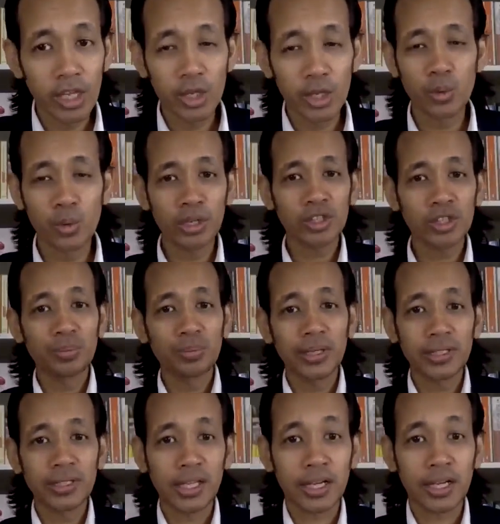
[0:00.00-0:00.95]
You want to
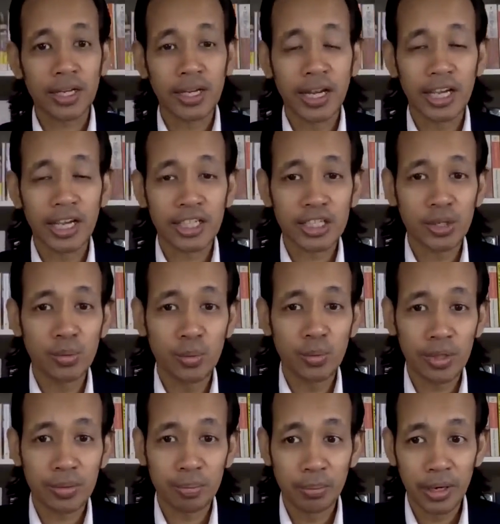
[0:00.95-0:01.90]
make that connection
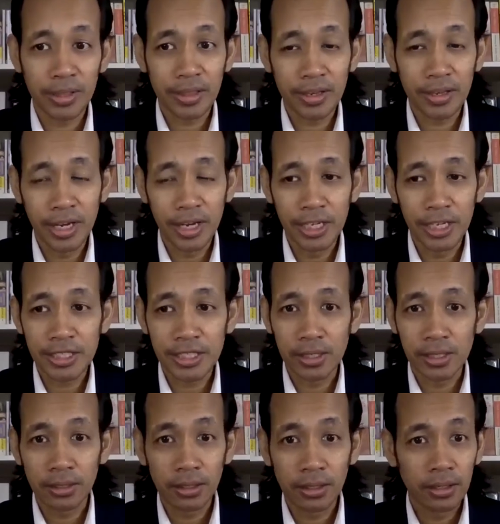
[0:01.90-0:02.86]
with Mother
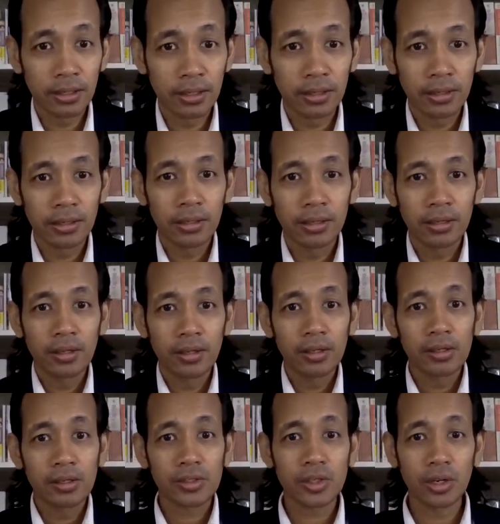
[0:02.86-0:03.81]
Nature.
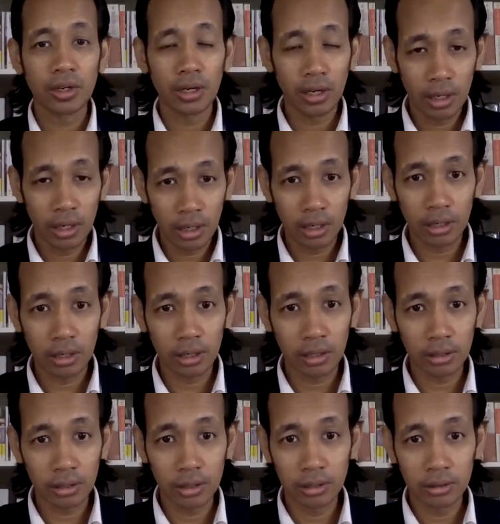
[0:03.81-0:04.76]
So
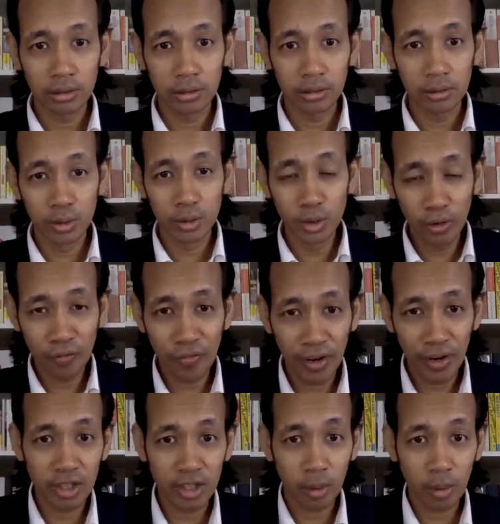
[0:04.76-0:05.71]
uh, do
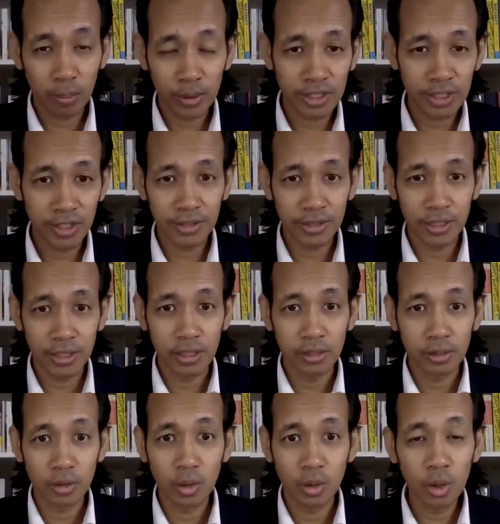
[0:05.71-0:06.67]
find the
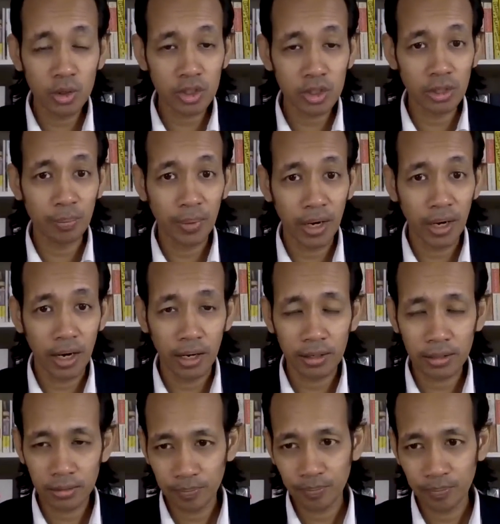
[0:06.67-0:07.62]
opportunity, go to a
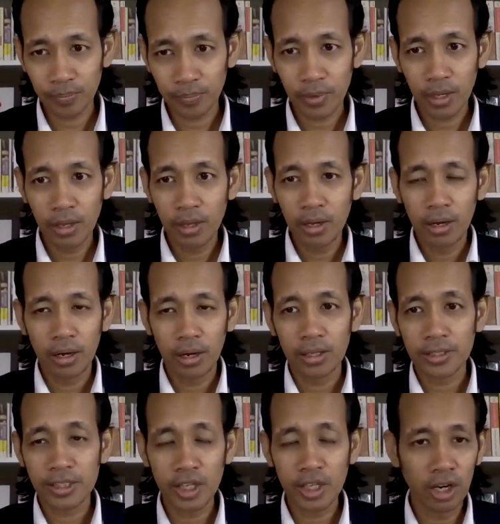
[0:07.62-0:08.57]
park,
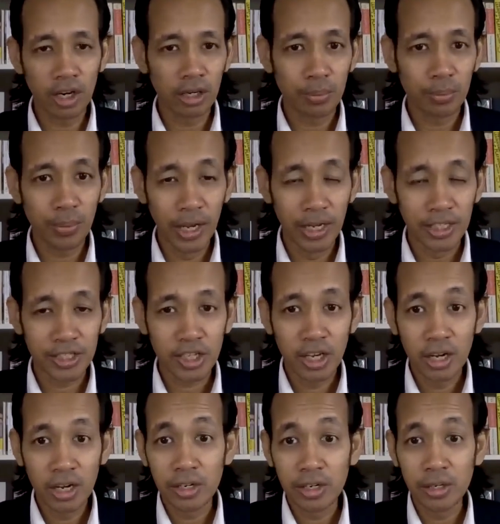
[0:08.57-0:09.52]
uh, sit on the
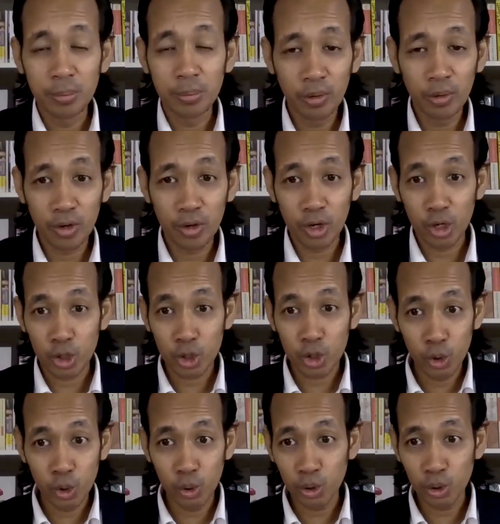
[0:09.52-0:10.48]
bench, remove your
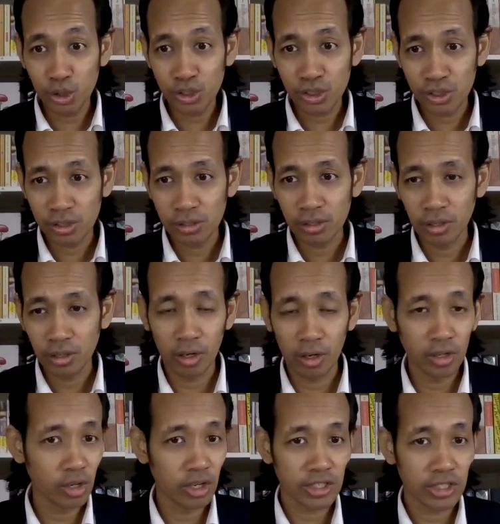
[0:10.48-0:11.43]
shoes
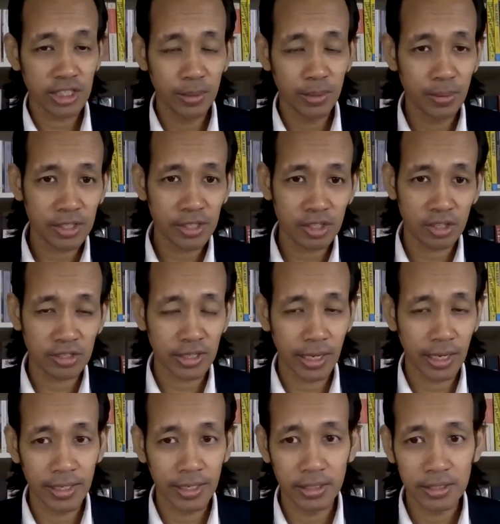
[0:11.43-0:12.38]
or your slippers or
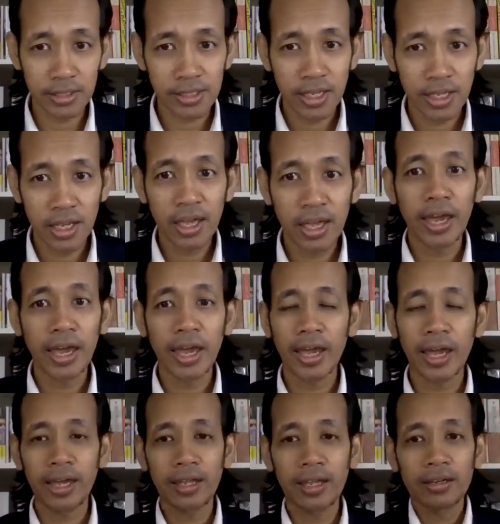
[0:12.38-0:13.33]
sandals,
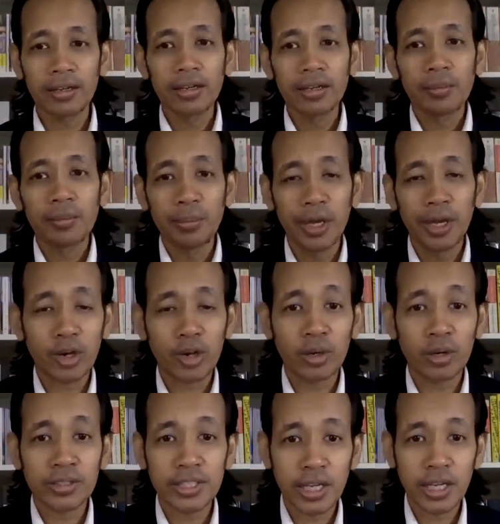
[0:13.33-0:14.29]
and make
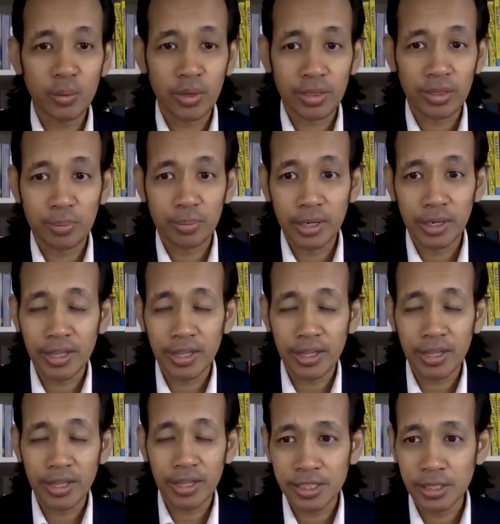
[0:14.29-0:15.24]
contact with Mother
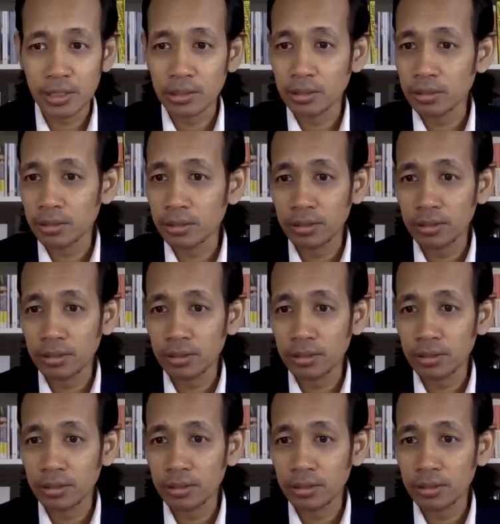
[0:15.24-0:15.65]
Nature.